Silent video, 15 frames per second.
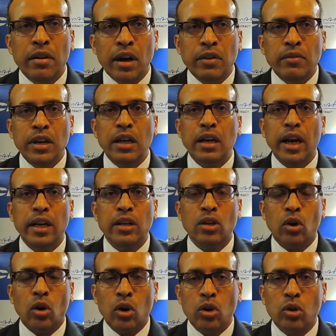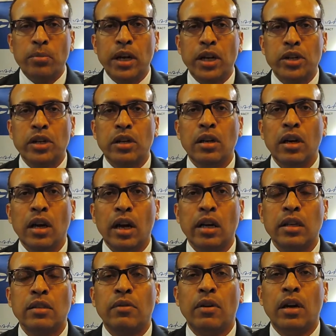driving greater automation
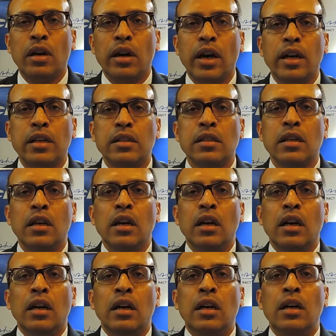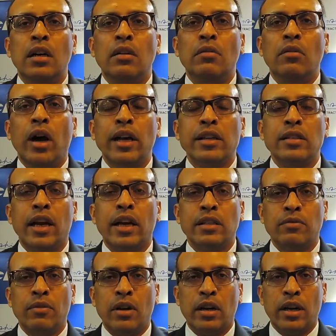as far as
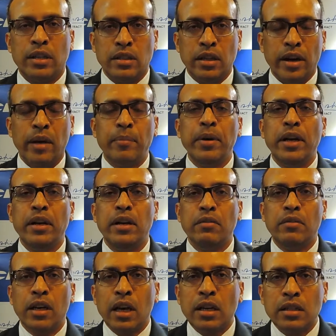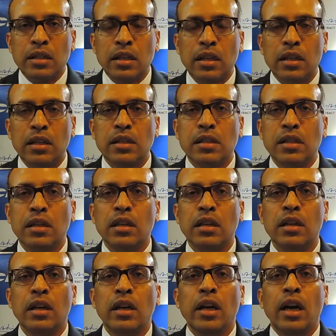the repetitive tasks are
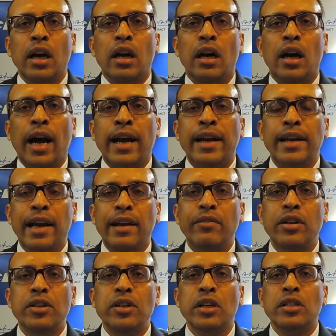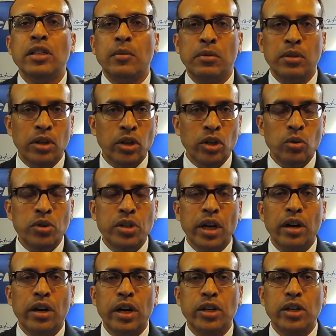concerned, and leveraging some of the new
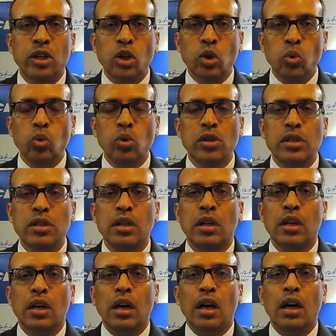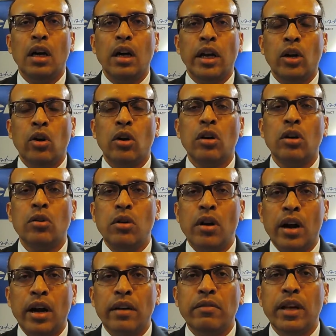generation tools in order
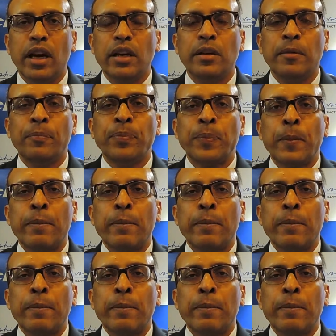to drive that.